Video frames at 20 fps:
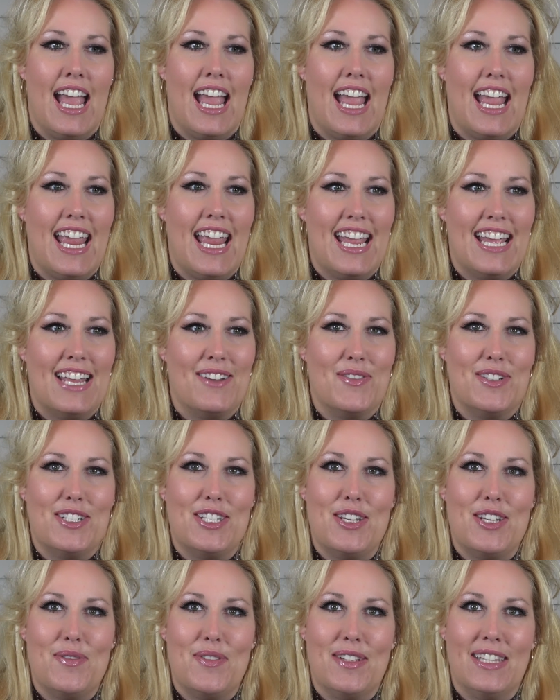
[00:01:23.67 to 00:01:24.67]
And when
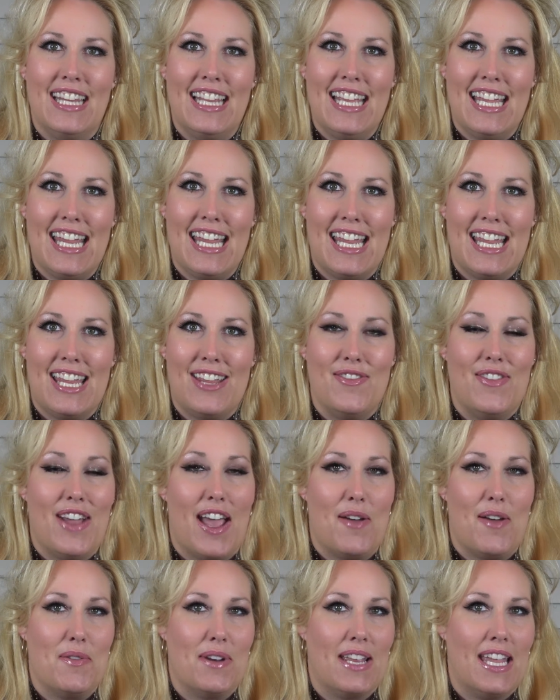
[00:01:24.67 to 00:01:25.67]
she would leave,
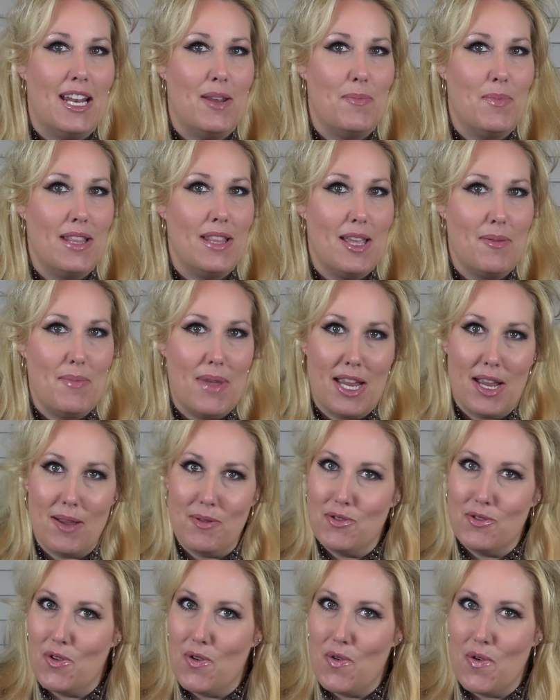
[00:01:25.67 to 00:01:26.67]
I would get up in that
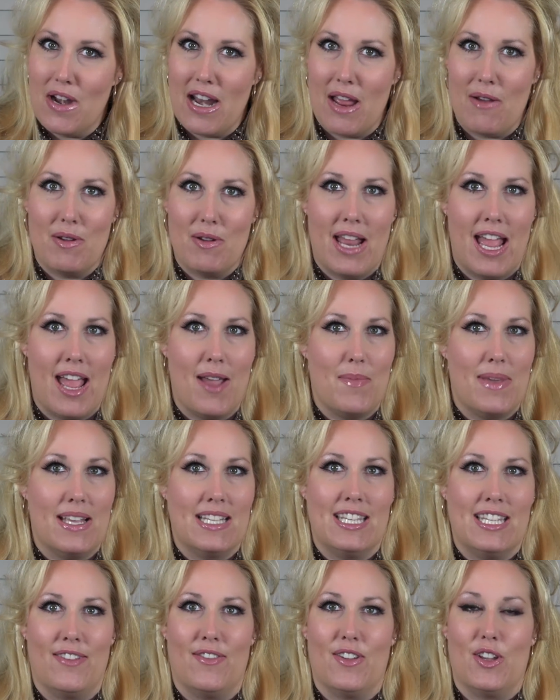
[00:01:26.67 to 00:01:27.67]
makeup drawer and I would have
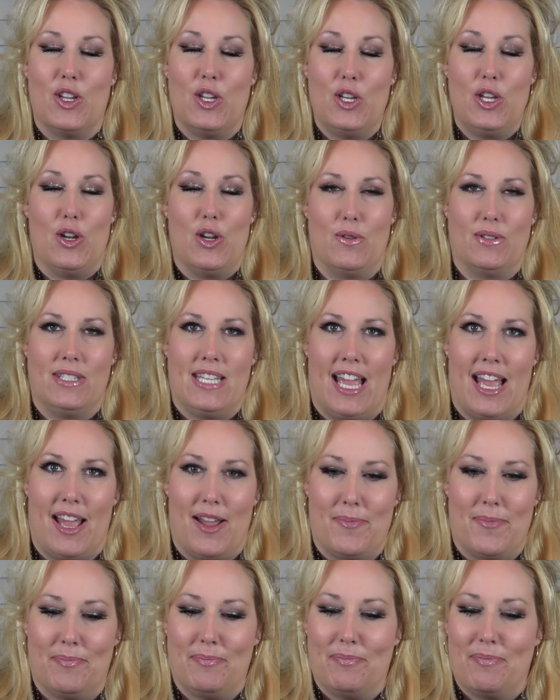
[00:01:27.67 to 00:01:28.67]
myself a good old time.